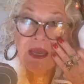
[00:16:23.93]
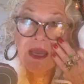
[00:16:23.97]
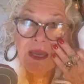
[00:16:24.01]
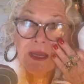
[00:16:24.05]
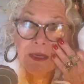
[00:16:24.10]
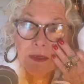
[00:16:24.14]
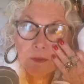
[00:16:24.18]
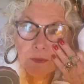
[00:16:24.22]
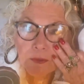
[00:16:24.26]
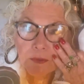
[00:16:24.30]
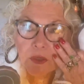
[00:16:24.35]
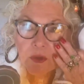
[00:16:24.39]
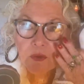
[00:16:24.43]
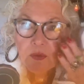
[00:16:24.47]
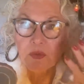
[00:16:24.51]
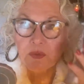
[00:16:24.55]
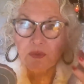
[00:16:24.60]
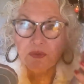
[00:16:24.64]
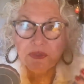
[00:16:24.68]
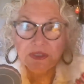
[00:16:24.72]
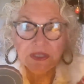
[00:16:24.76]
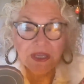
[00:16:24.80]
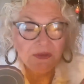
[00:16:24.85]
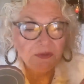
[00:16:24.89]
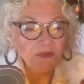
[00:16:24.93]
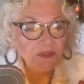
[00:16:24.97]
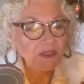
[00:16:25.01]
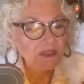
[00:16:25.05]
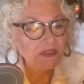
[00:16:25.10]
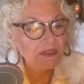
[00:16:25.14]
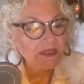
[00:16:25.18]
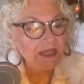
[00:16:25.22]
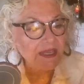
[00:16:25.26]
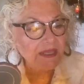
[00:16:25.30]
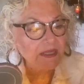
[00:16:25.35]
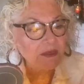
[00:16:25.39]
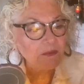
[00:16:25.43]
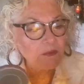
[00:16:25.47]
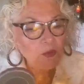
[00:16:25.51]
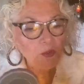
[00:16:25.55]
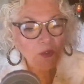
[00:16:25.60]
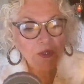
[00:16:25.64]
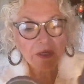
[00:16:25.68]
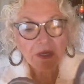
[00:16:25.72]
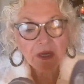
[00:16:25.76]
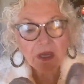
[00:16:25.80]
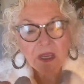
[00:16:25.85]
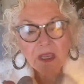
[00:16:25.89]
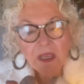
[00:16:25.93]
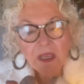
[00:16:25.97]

I don't know who sells this anymore,